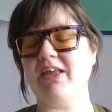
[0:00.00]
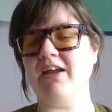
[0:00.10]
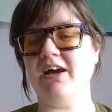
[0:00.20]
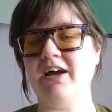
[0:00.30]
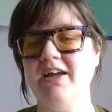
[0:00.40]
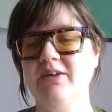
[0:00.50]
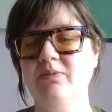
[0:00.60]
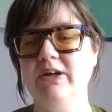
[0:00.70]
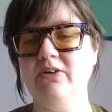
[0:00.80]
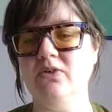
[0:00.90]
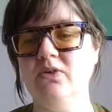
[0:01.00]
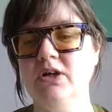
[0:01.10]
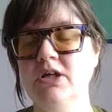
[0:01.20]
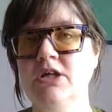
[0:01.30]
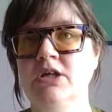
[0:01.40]
I will
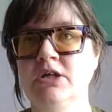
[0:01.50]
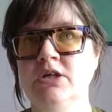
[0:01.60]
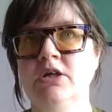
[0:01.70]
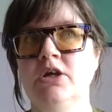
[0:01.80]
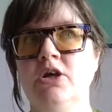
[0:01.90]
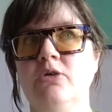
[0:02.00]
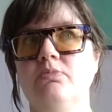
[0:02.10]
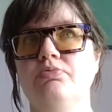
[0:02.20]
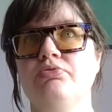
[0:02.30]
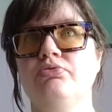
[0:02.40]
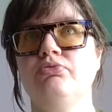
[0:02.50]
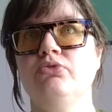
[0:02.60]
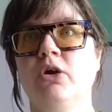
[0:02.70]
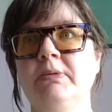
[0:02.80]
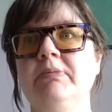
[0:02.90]

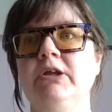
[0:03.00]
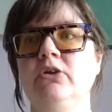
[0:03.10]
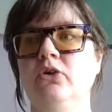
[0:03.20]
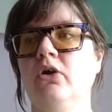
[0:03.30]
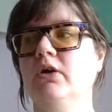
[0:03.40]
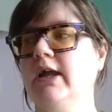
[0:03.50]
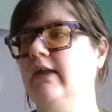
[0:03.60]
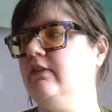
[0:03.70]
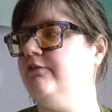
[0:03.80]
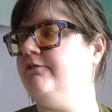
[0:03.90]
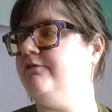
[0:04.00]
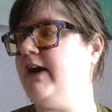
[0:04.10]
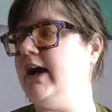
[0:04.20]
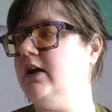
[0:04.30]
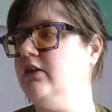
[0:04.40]
probably not get
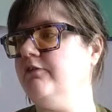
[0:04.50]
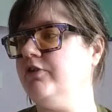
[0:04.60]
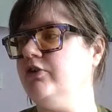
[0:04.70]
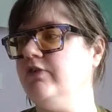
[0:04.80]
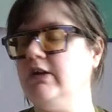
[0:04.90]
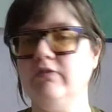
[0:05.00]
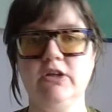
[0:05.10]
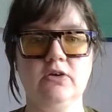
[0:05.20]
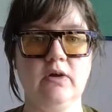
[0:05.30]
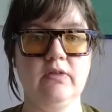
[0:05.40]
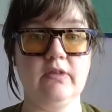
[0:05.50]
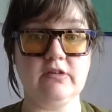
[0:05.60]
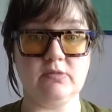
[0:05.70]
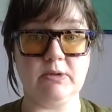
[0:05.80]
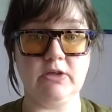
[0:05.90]
the first fan video out
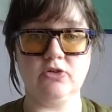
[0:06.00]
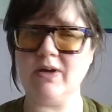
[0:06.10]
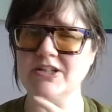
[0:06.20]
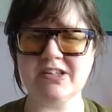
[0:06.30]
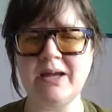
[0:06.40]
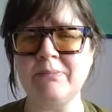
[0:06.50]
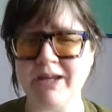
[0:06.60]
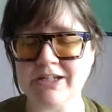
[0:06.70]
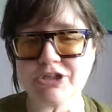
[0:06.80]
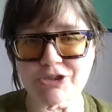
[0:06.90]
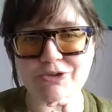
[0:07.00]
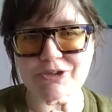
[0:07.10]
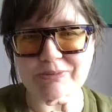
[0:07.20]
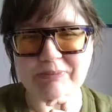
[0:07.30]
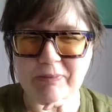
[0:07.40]
this week. So actually I might show
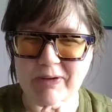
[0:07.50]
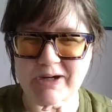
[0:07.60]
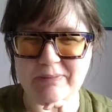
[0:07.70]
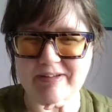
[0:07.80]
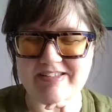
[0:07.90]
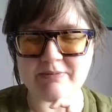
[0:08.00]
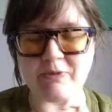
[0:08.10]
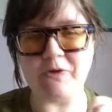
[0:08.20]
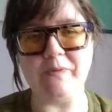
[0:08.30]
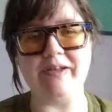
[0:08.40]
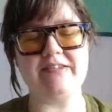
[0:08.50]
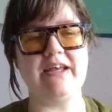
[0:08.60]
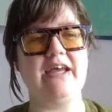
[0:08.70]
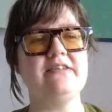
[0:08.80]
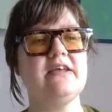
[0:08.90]
you my party piece tomorrow
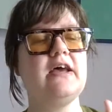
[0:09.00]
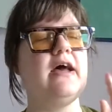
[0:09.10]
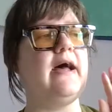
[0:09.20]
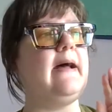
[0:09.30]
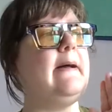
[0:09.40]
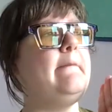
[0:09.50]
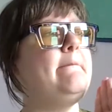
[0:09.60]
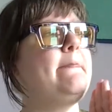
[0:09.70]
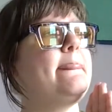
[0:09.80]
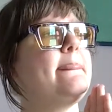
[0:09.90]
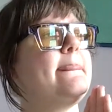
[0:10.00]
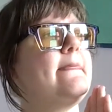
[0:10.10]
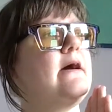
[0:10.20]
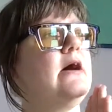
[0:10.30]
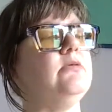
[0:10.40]
instead.
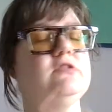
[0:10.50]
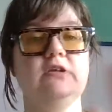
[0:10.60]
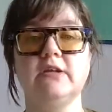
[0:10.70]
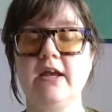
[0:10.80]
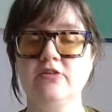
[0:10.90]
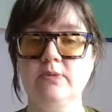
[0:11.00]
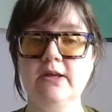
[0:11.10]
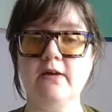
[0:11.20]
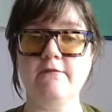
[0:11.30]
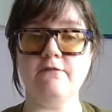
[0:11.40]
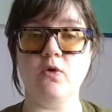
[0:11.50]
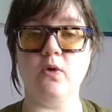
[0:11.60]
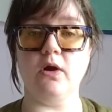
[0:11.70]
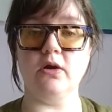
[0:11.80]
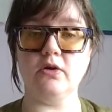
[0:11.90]
I will see you next week
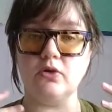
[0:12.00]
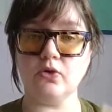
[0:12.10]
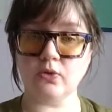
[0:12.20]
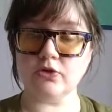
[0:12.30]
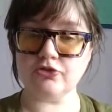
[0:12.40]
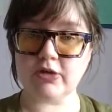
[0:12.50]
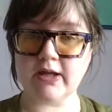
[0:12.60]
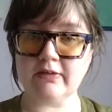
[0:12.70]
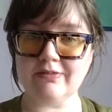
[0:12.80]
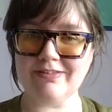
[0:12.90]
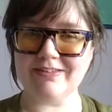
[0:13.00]
for core strength